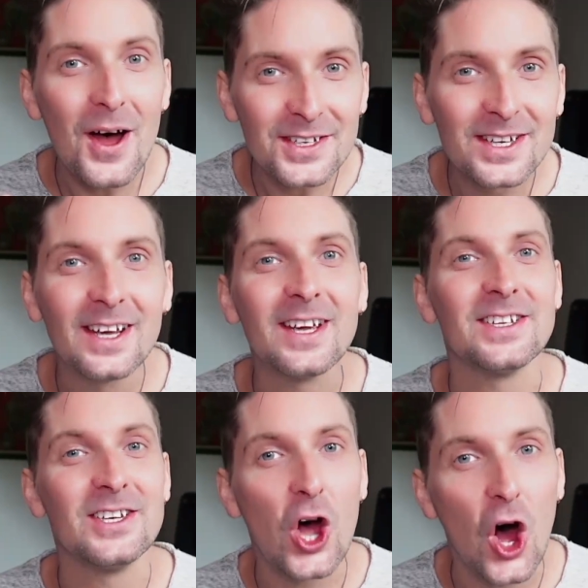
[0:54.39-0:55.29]
but
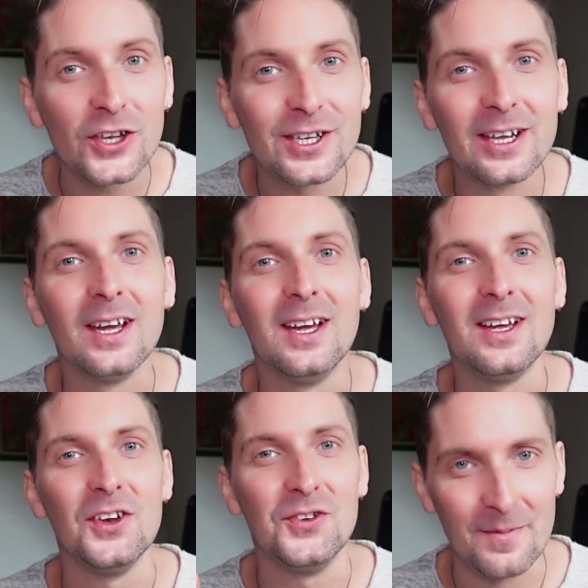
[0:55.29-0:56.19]
it's not
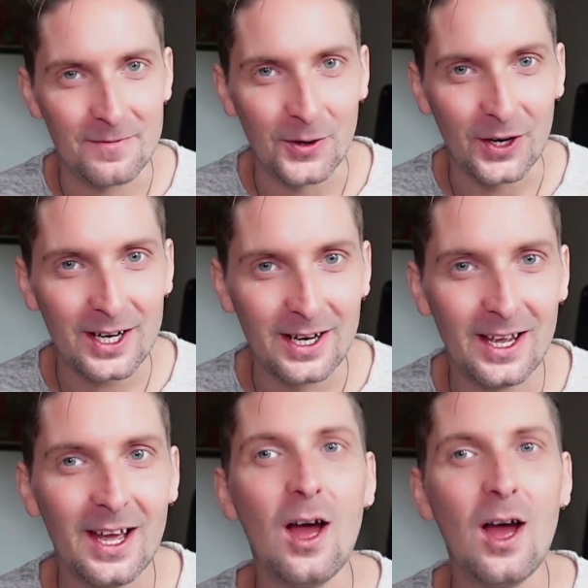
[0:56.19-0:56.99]
a drip fork